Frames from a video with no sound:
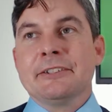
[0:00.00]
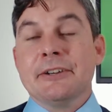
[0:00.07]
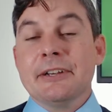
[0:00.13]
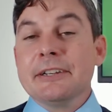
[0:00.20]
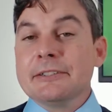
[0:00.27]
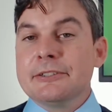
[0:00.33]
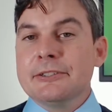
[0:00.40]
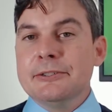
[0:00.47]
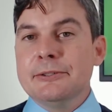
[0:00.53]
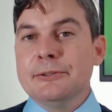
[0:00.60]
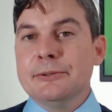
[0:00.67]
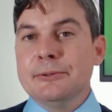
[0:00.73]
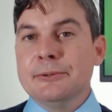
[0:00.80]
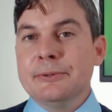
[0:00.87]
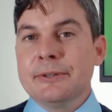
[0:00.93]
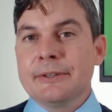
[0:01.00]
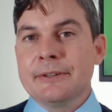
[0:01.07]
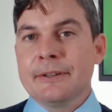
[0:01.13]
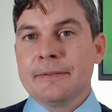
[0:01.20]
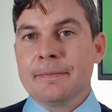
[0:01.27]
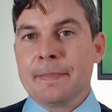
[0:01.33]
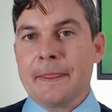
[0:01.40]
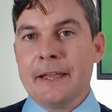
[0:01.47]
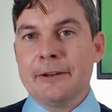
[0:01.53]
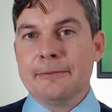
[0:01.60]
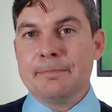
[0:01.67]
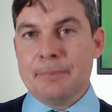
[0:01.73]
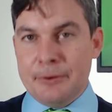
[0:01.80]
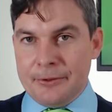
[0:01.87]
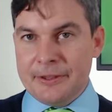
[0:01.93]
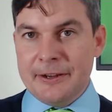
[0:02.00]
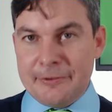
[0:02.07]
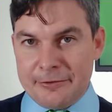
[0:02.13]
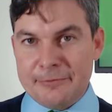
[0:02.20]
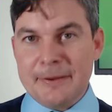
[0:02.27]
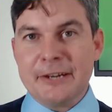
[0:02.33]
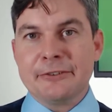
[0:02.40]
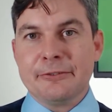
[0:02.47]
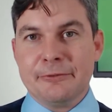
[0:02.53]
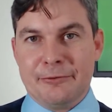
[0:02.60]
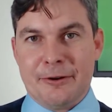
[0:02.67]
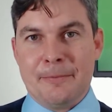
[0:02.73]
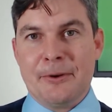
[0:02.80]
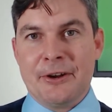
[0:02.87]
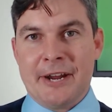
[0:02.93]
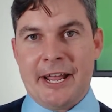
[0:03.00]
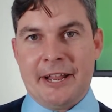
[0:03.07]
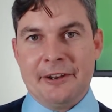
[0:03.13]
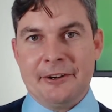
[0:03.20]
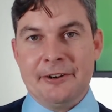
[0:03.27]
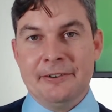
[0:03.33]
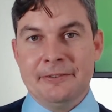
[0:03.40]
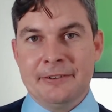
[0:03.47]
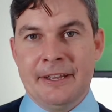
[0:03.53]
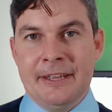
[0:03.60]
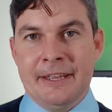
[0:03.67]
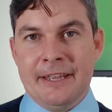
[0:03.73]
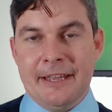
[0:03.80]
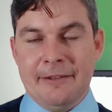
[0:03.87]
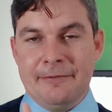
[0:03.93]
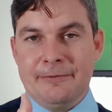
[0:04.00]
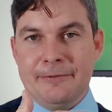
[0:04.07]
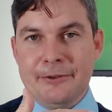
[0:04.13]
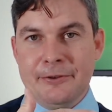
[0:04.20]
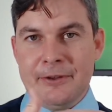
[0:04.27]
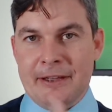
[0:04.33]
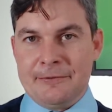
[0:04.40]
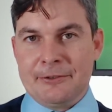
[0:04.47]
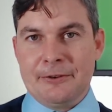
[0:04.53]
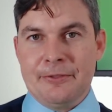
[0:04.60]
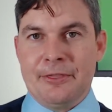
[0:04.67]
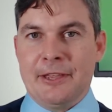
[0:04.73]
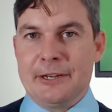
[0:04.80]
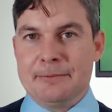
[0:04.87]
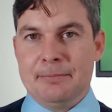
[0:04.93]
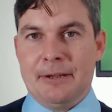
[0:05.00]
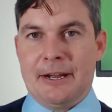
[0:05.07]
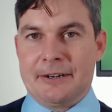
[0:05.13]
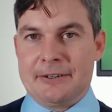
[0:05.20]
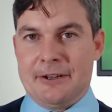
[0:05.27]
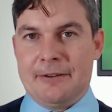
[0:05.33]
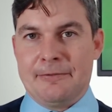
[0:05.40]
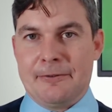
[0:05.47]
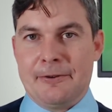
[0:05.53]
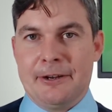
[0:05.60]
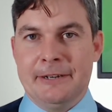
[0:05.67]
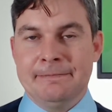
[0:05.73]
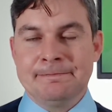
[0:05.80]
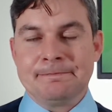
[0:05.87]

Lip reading: it'll pull the information from your calendar if you have certain things blocked off already.